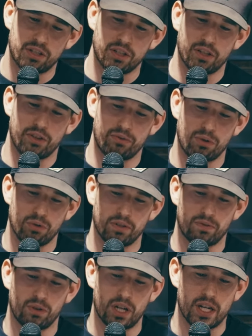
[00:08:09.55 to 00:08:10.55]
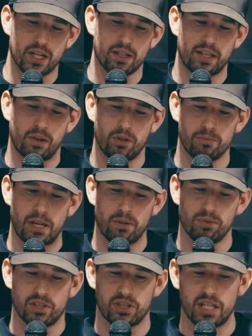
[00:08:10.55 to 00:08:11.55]
to the throne of grace that we may
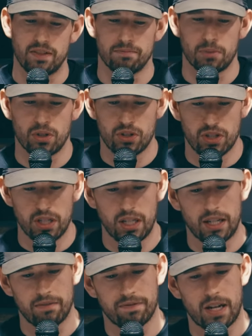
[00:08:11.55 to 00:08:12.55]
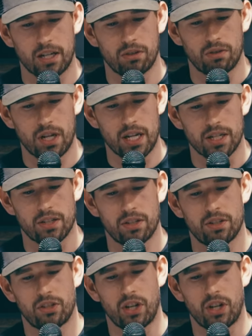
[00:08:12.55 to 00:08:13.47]
receive mercy and find grace